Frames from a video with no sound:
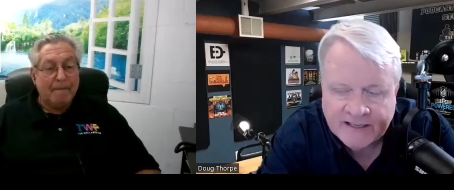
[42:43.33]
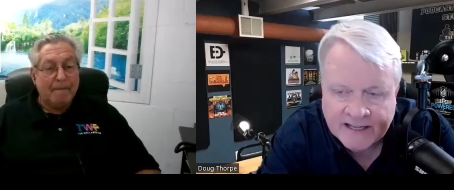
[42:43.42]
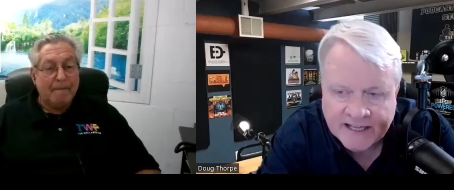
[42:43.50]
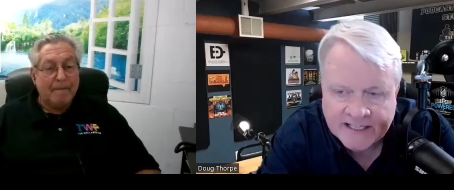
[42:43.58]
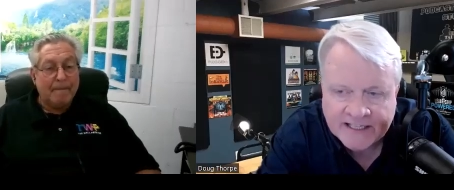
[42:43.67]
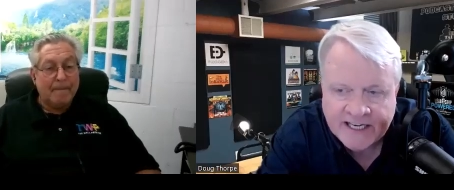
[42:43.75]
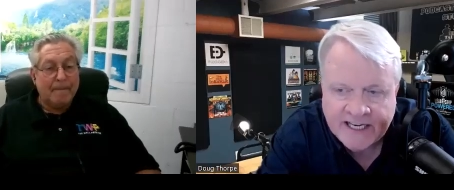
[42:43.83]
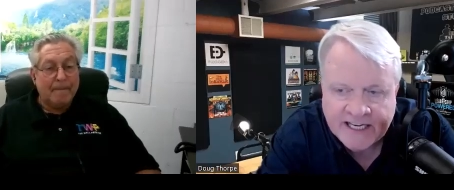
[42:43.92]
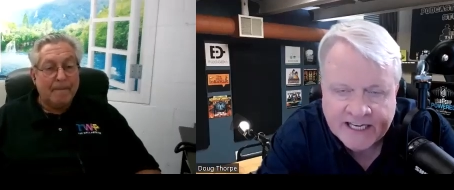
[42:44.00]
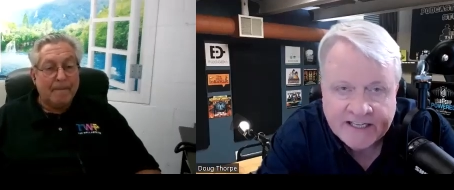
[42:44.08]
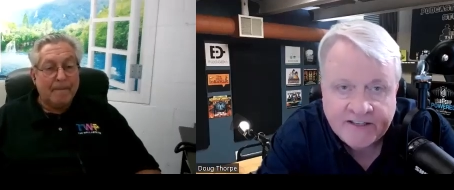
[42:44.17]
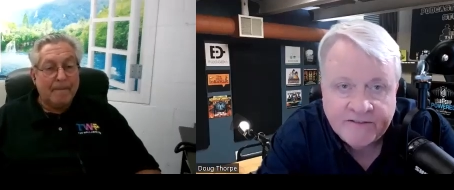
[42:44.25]
Speaker 1: I think they
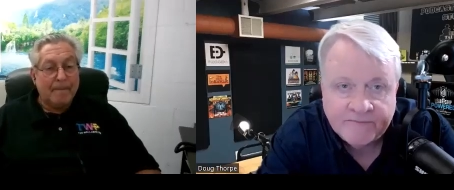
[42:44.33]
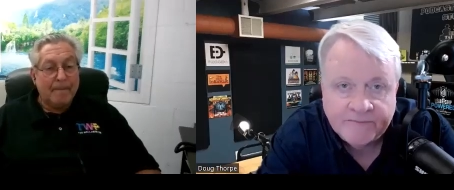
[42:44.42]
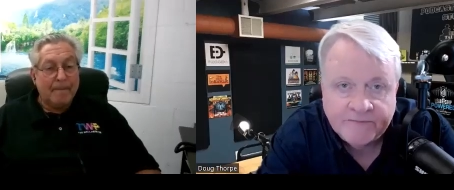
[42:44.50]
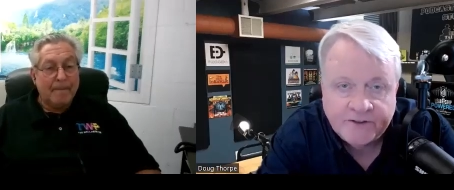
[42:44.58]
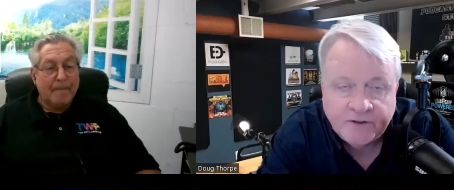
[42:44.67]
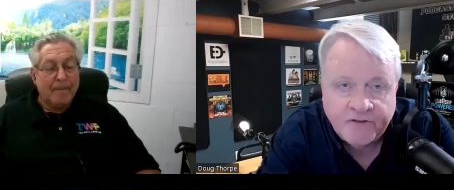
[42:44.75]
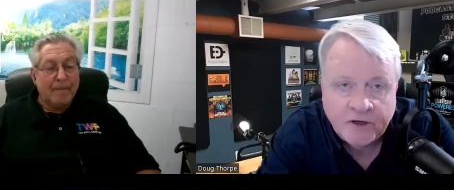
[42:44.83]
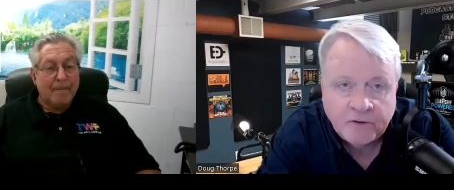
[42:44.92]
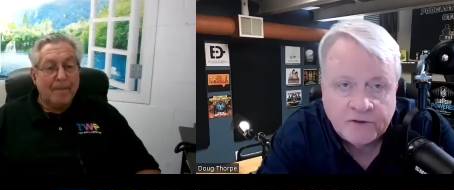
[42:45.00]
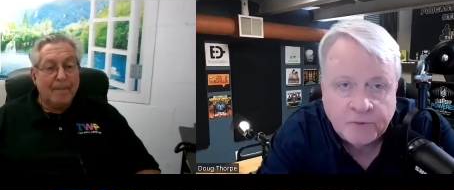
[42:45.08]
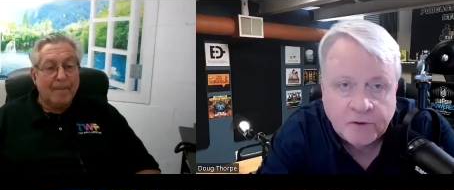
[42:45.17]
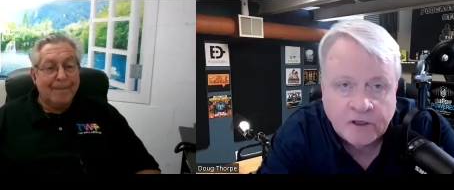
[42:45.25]
did. So,
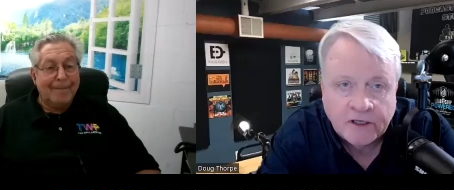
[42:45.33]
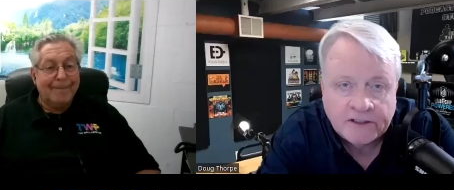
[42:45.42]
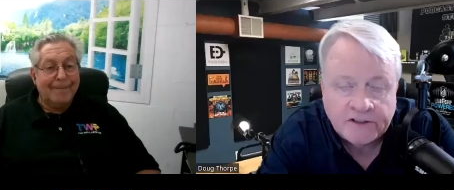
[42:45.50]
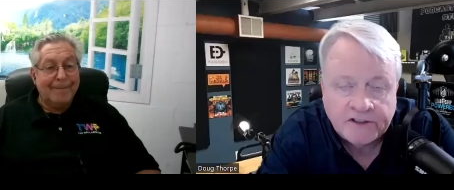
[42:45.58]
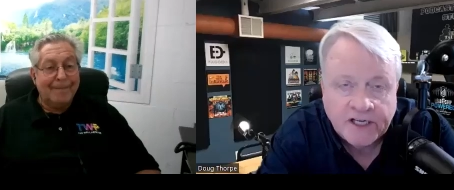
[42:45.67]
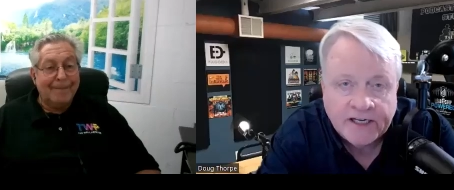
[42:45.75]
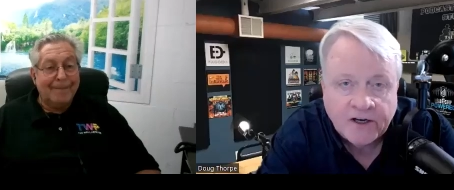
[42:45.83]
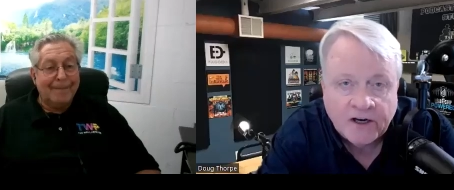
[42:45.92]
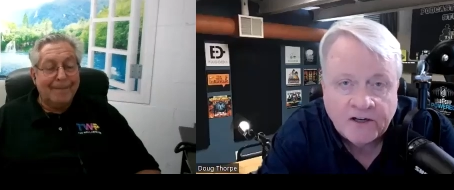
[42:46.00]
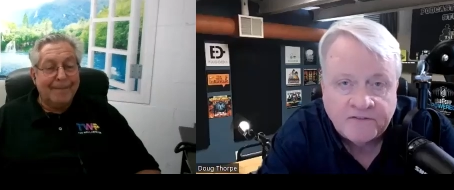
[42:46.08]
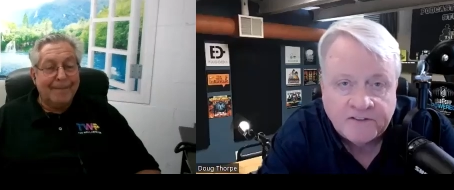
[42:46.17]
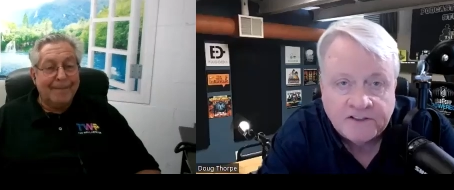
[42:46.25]
folks, we're going to sign
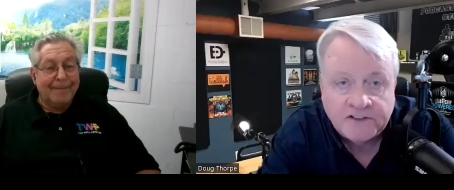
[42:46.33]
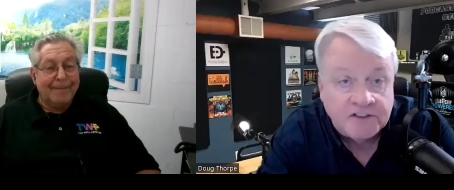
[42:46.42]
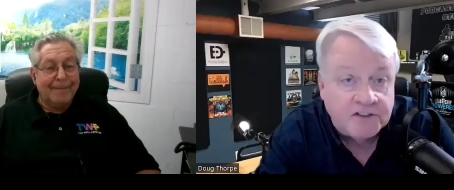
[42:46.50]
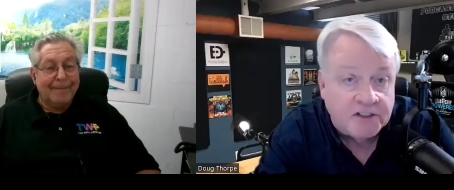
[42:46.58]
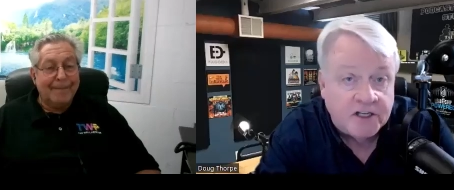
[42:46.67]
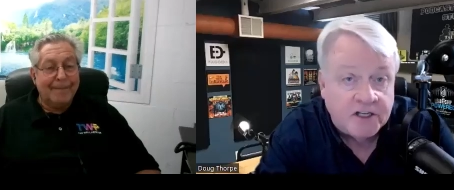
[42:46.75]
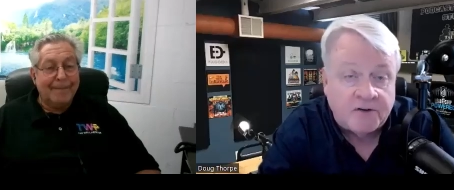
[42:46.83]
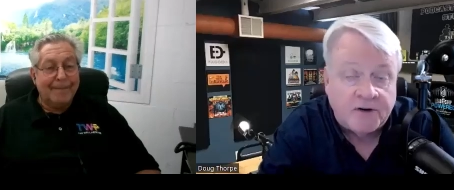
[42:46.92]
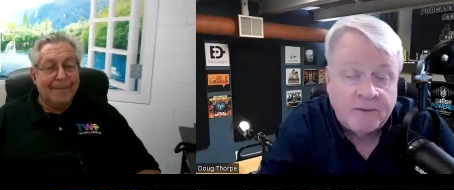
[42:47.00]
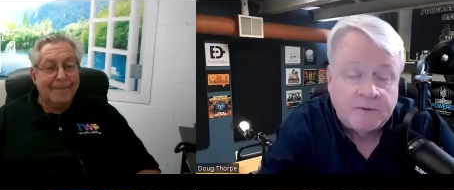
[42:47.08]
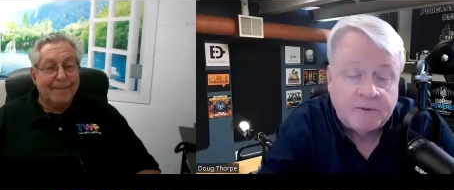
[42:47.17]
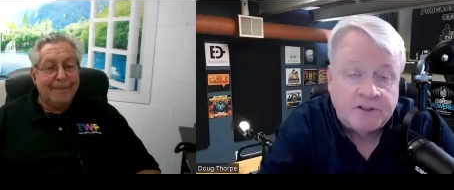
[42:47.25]
off. This is another
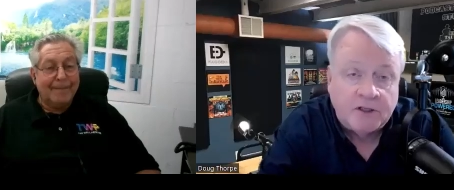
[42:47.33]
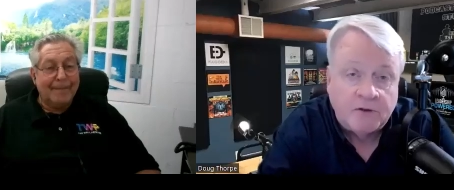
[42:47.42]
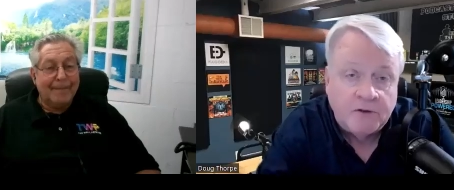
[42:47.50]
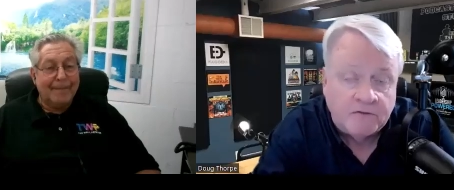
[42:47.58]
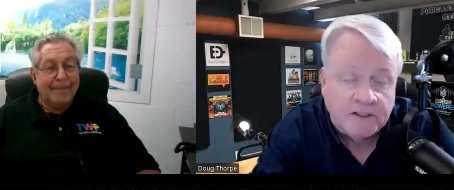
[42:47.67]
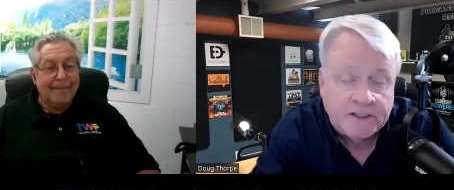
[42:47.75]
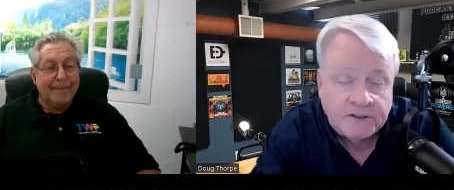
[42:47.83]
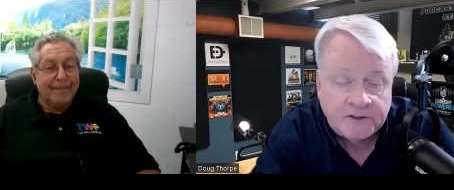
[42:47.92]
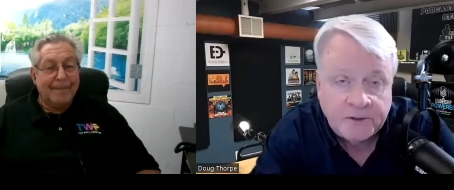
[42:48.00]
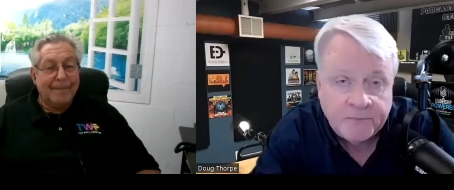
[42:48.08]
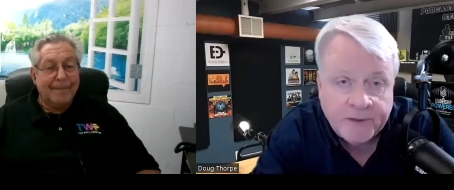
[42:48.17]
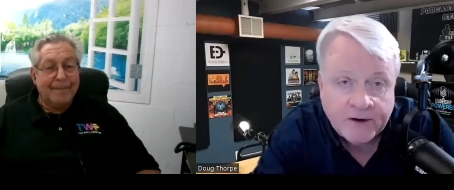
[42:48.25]
episode of
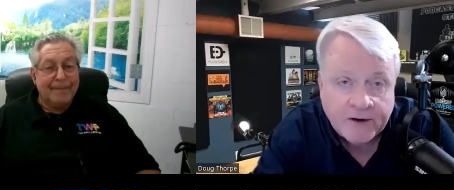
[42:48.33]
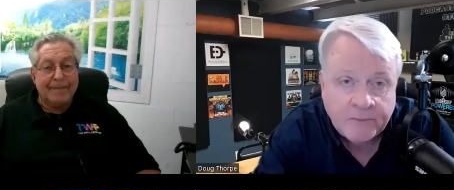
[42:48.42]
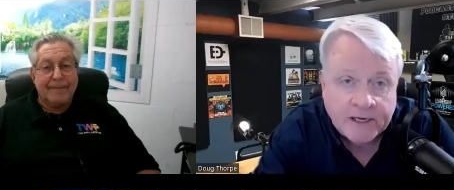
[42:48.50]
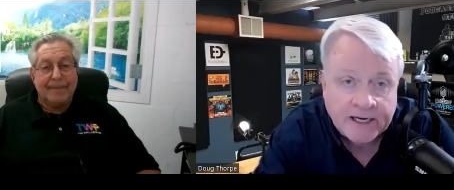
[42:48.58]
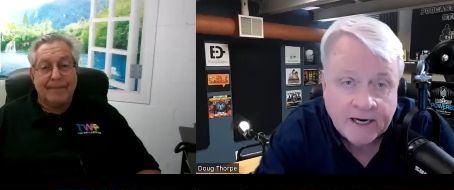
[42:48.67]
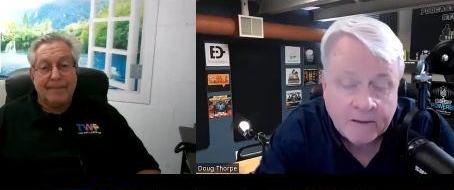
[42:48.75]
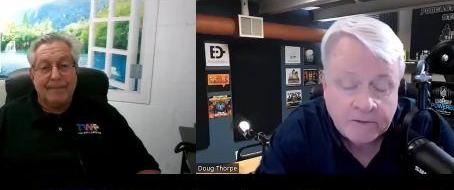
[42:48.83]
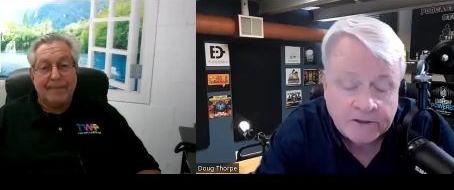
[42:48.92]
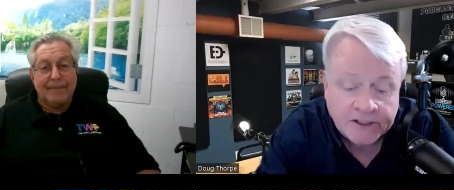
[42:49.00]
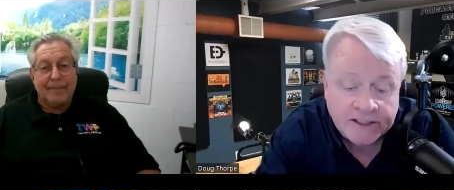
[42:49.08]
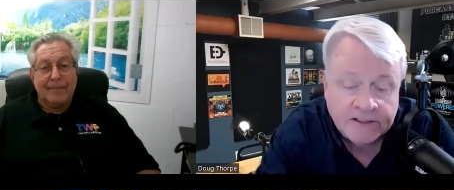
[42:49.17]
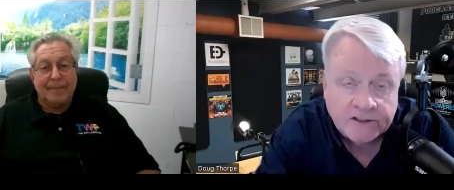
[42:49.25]
Leadership Powered by Common
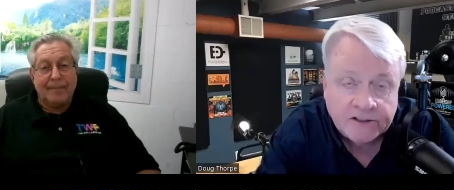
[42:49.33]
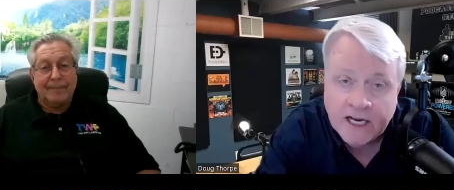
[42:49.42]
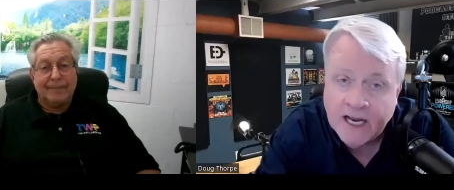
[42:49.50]
Sense.